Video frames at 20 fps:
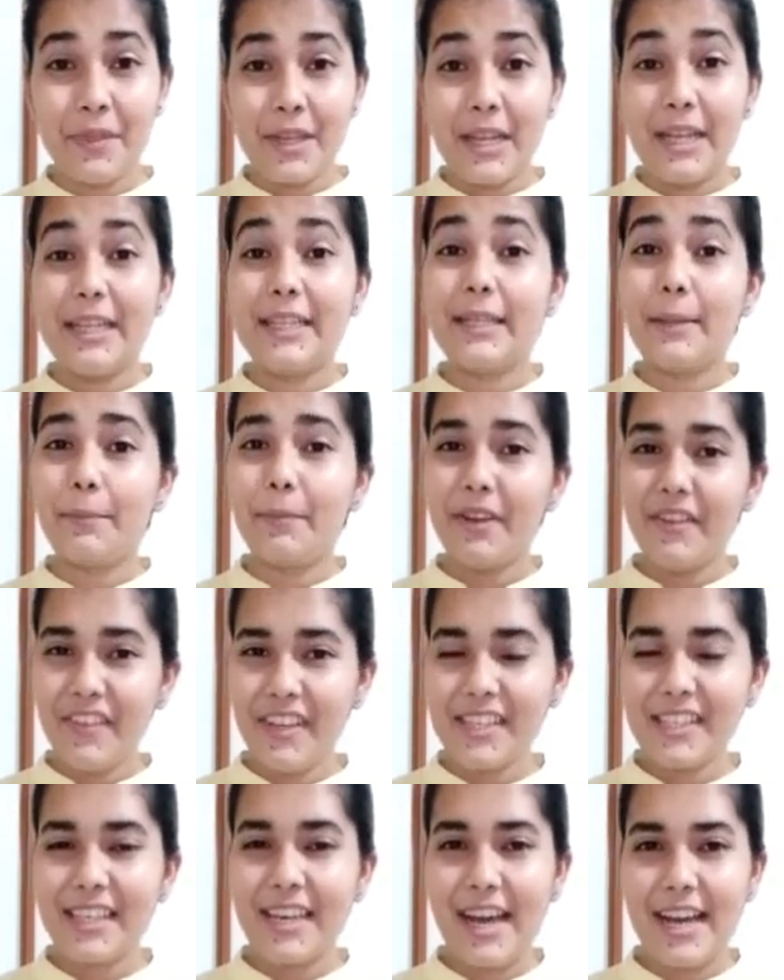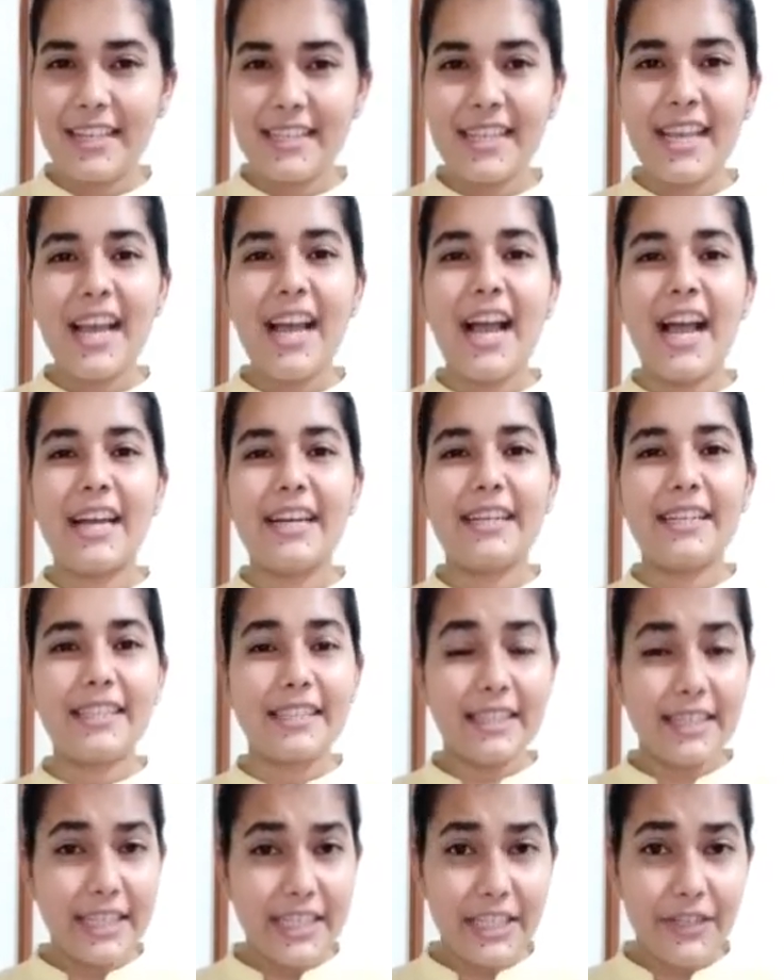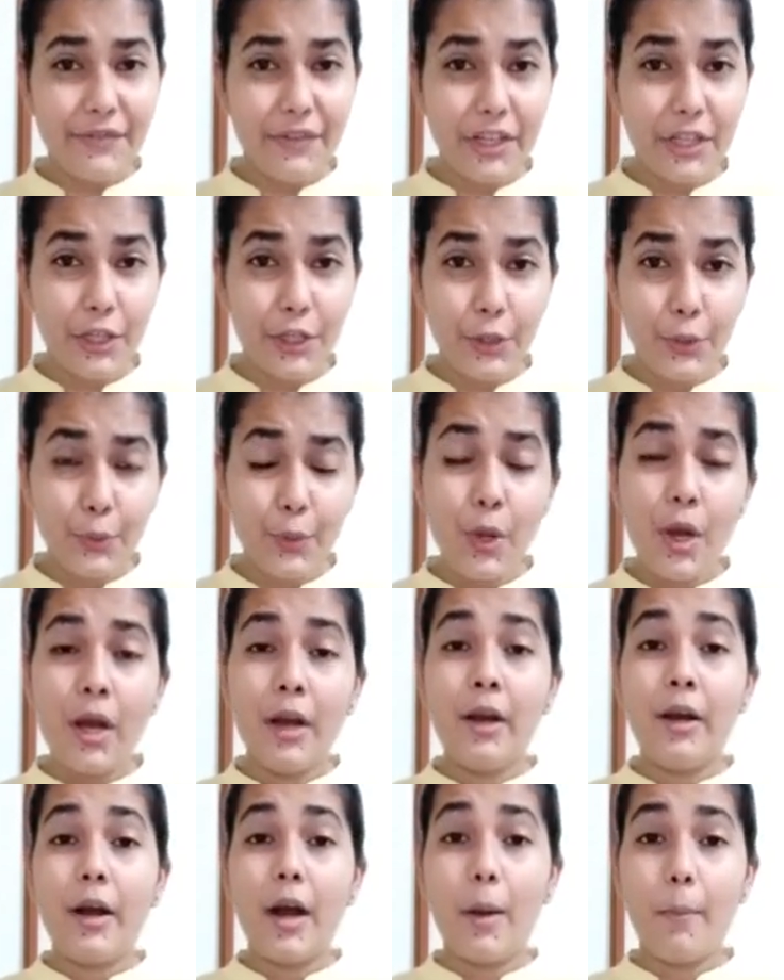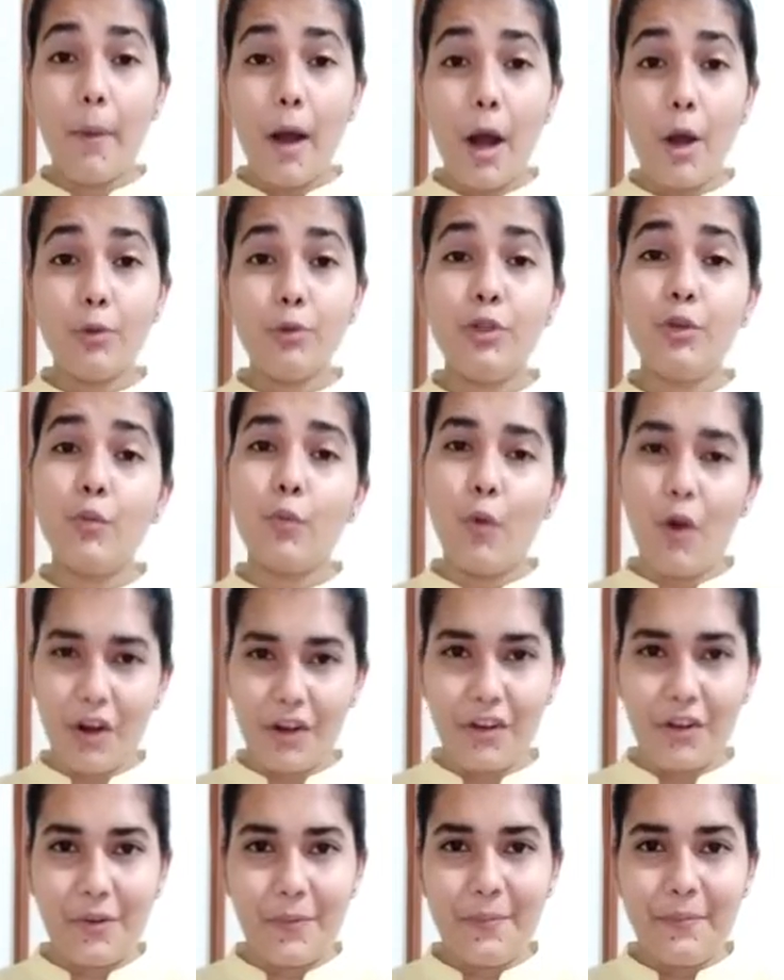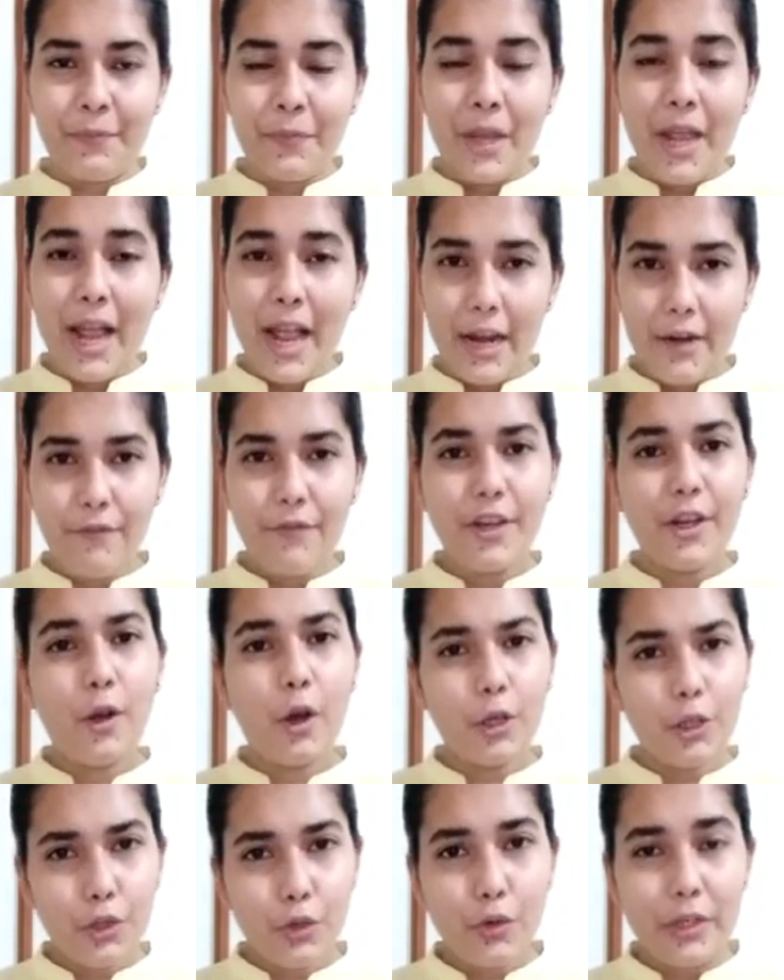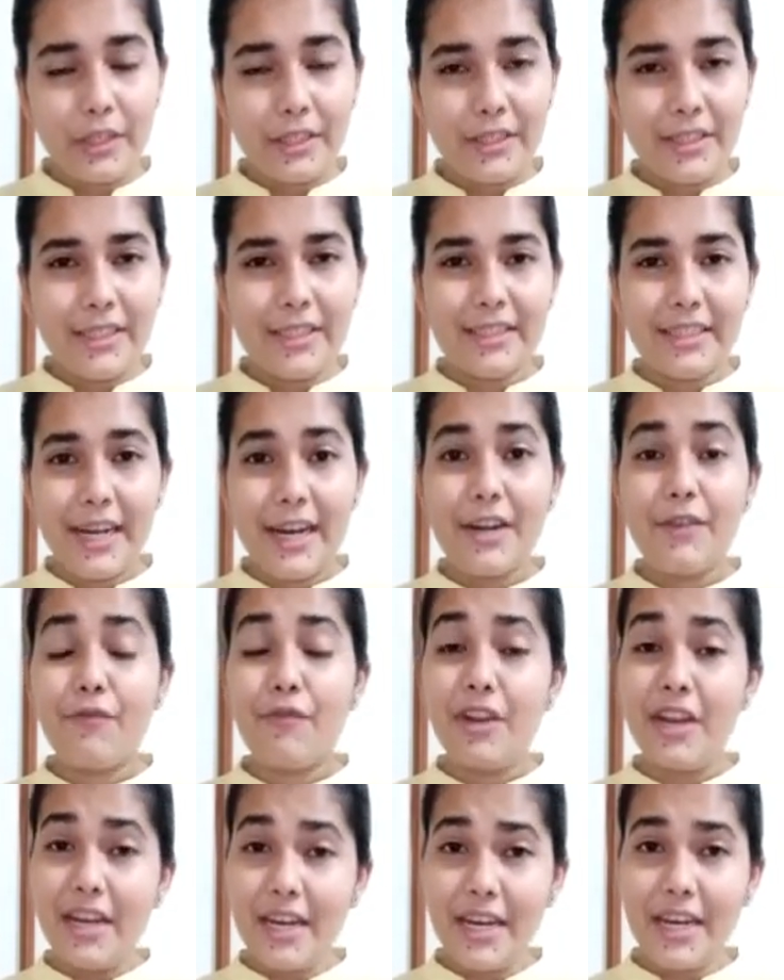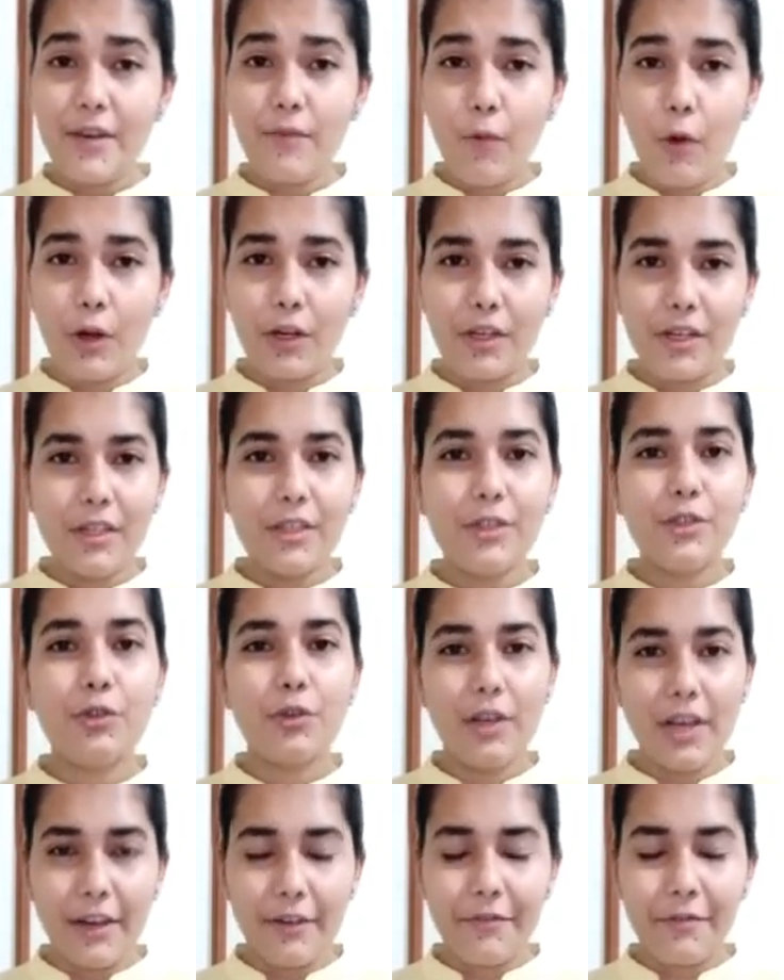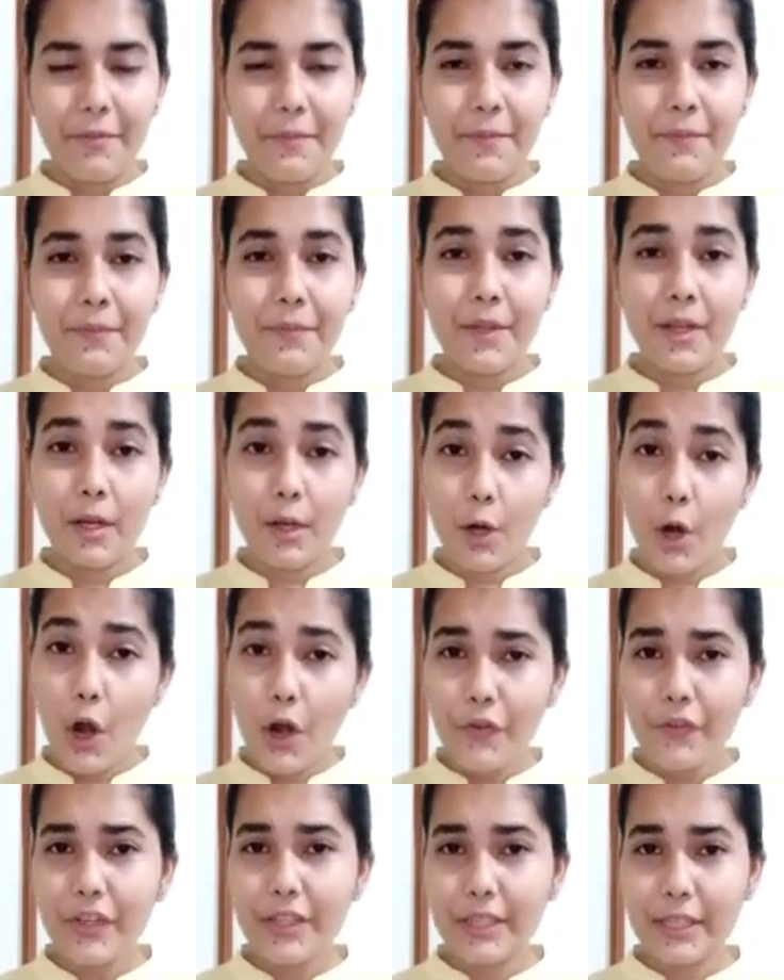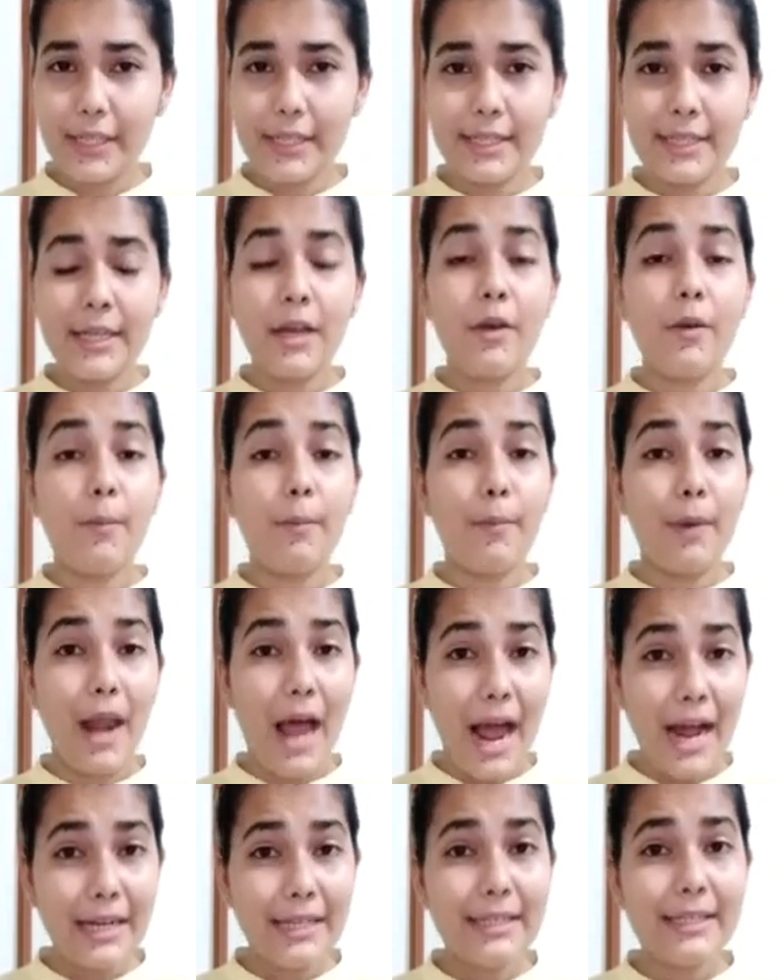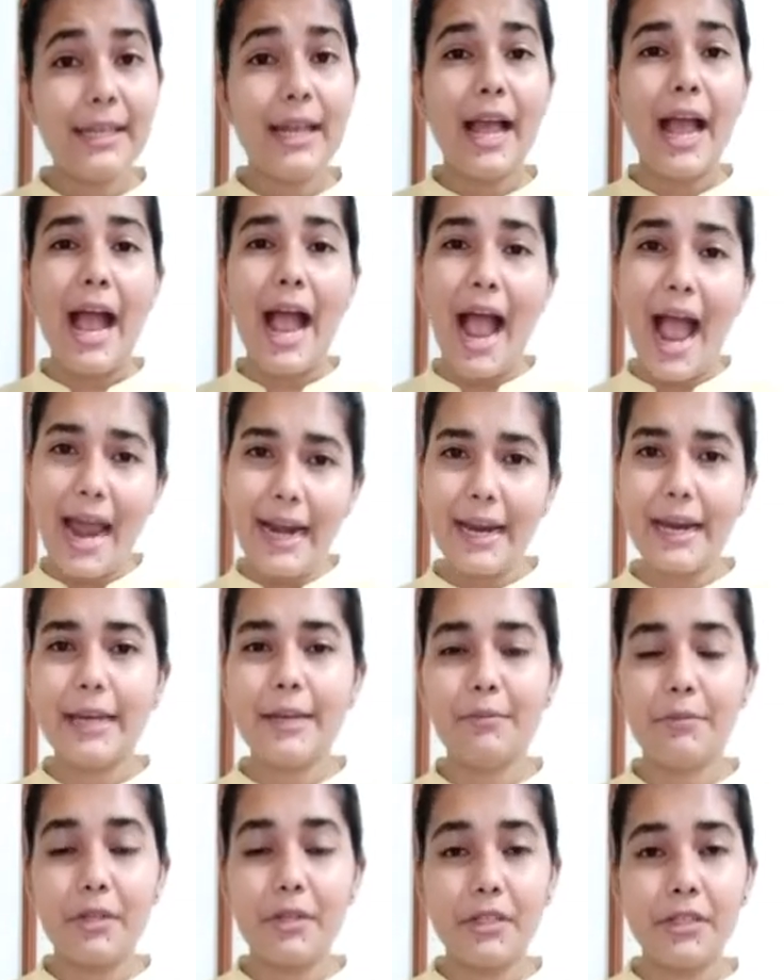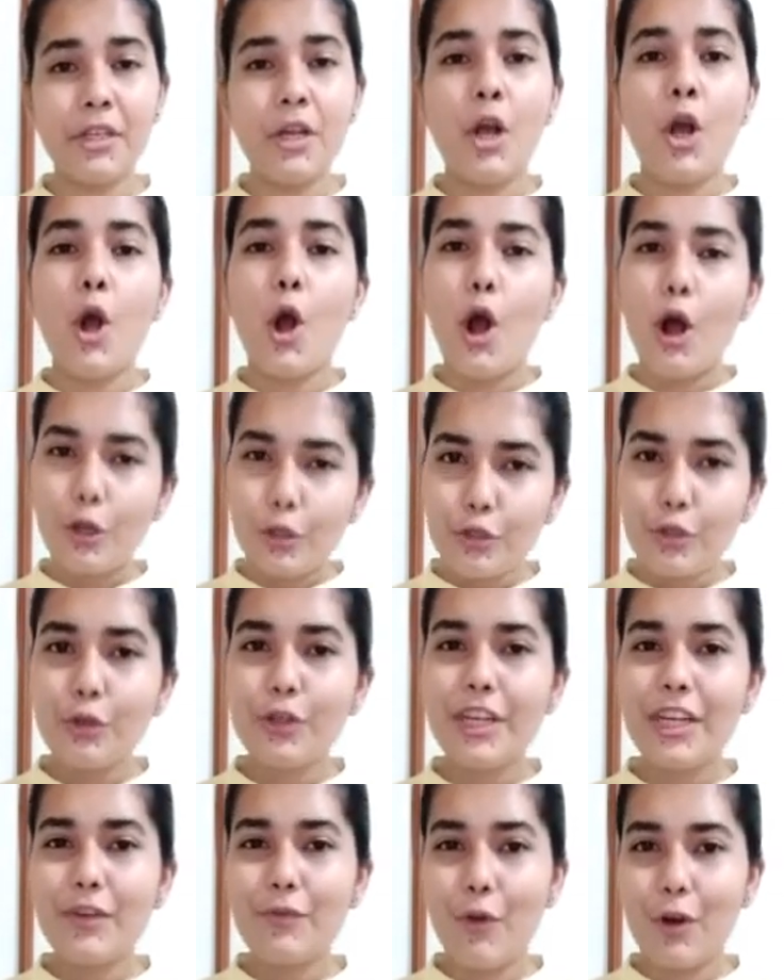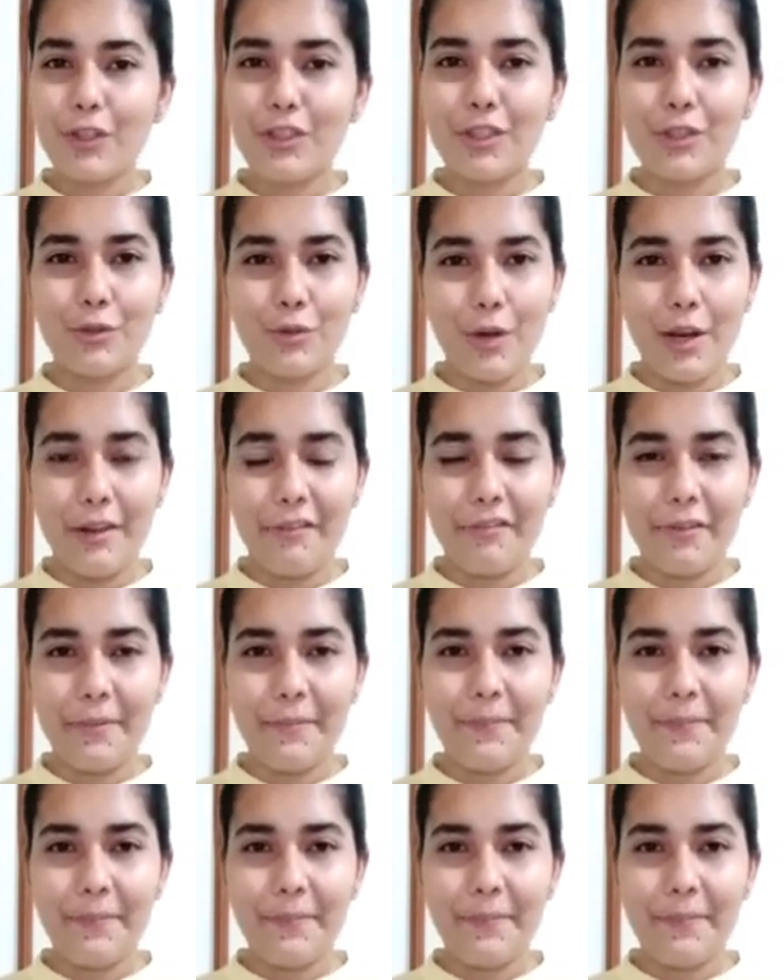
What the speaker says: In the previous class, I discussed with you about water and we got to learn that we need water to live. Along with us, plants and animals also need water to live.